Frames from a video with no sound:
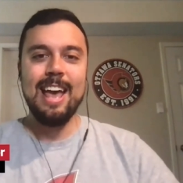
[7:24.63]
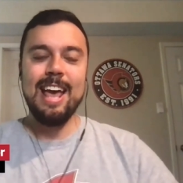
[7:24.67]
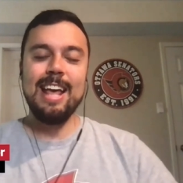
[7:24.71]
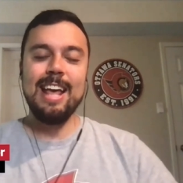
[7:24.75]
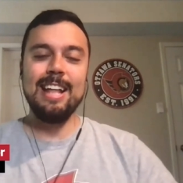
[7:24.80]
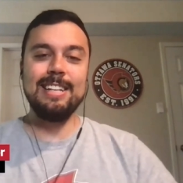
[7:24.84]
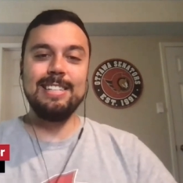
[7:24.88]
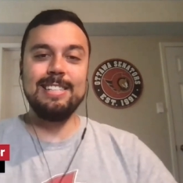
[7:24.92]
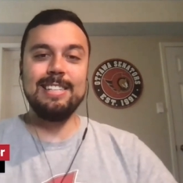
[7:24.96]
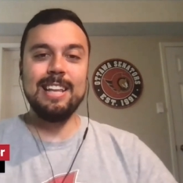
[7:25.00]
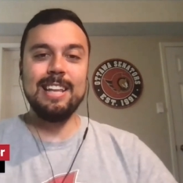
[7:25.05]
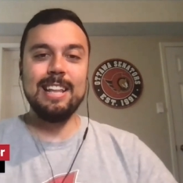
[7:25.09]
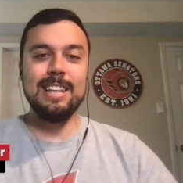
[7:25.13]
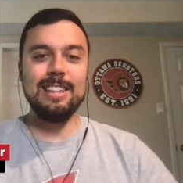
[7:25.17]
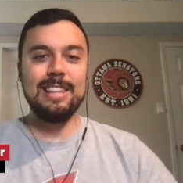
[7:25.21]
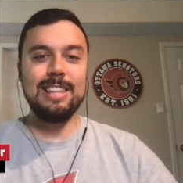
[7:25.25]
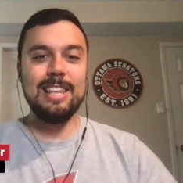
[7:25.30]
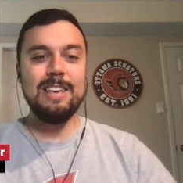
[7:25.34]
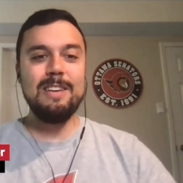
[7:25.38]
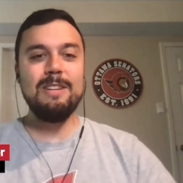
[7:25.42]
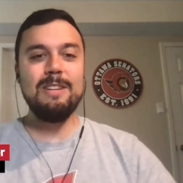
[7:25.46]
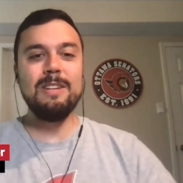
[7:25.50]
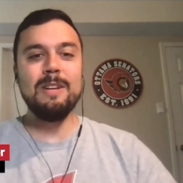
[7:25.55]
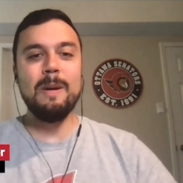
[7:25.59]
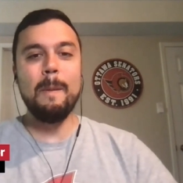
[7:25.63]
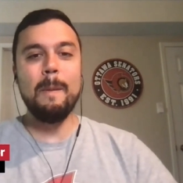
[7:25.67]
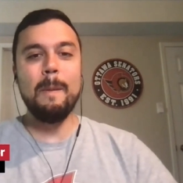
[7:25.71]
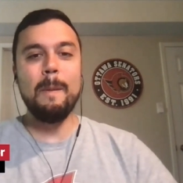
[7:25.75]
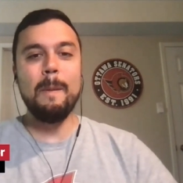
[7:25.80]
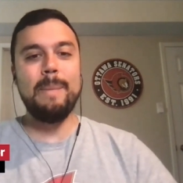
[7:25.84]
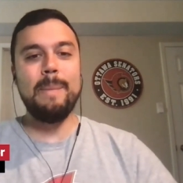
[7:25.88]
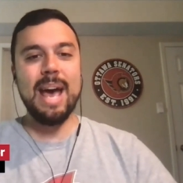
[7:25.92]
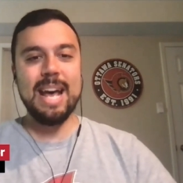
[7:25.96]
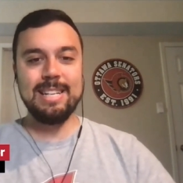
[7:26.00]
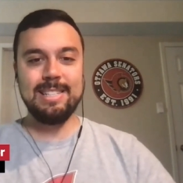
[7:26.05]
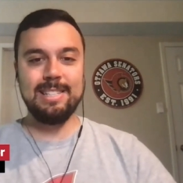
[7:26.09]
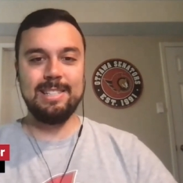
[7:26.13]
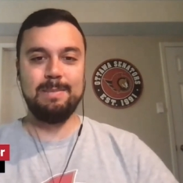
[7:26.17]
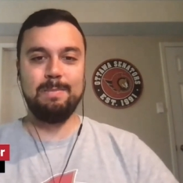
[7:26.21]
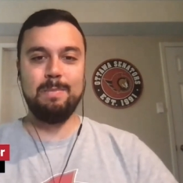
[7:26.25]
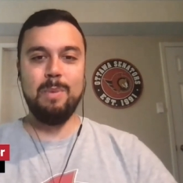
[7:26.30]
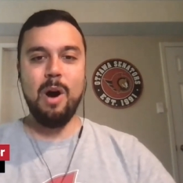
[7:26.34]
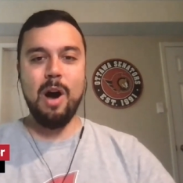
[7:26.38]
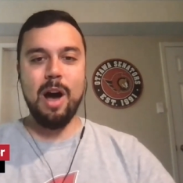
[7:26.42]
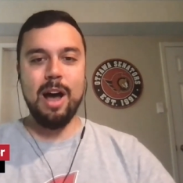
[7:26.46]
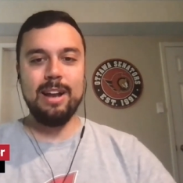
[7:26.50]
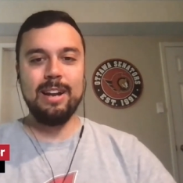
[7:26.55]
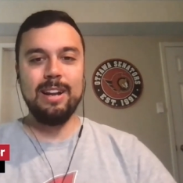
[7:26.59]
It's the best
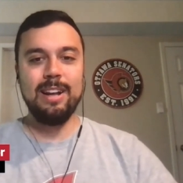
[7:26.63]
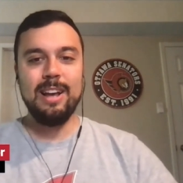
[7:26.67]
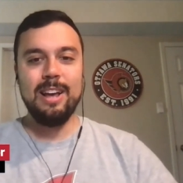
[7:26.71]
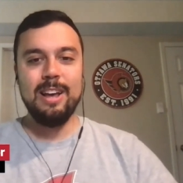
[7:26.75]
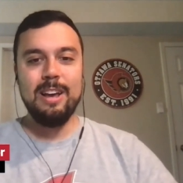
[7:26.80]
spot